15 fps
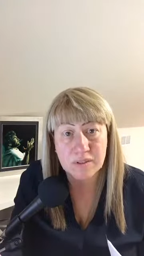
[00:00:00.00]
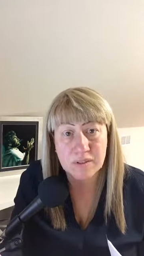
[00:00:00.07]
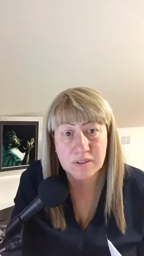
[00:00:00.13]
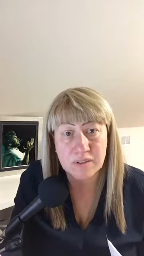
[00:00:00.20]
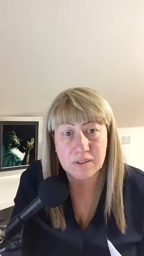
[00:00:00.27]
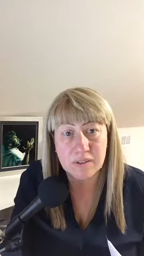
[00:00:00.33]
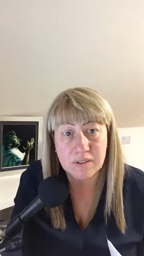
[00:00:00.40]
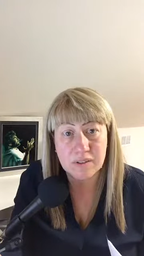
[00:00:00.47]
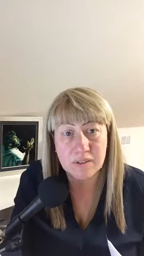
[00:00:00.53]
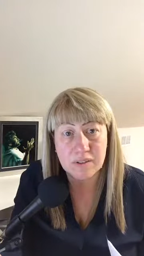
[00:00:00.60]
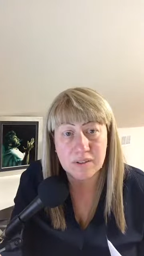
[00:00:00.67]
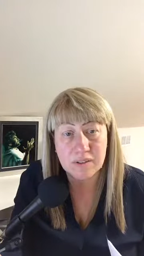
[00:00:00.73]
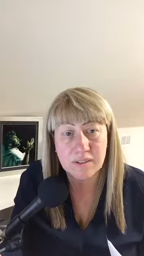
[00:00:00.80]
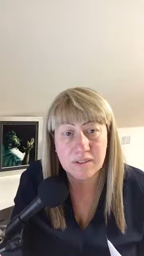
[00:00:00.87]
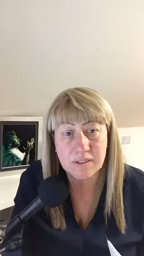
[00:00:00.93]

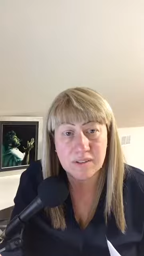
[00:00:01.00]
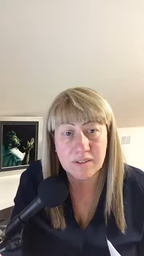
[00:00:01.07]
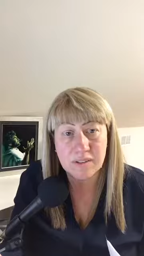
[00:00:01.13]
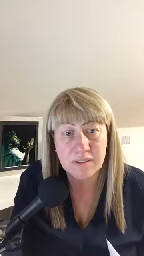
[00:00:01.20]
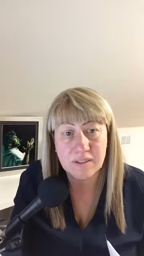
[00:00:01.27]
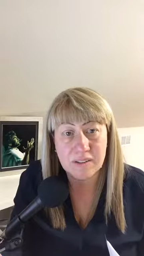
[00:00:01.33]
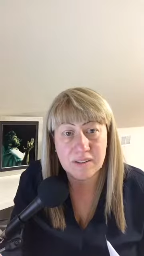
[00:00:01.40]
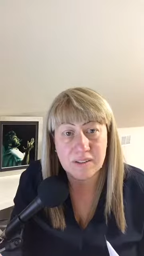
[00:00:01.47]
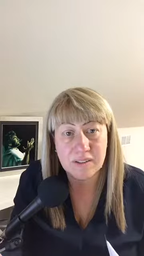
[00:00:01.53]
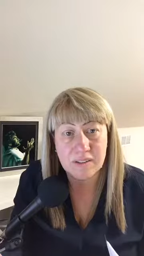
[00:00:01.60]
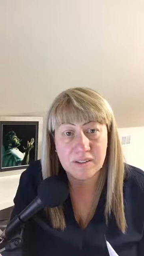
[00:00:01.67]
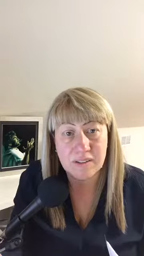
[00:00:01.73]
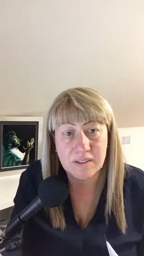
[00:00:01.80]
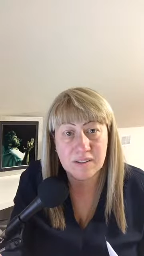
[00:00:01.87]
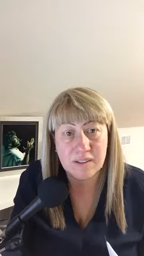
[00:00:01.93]

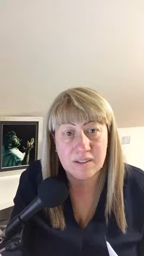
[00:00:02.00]
[no speech]